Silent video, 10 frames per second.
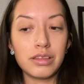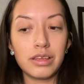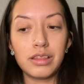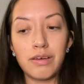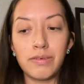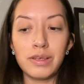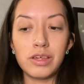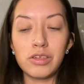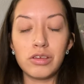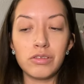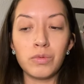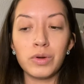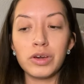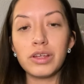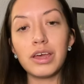the definition of the
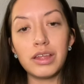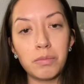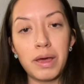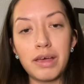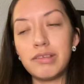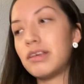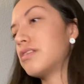word in the passage.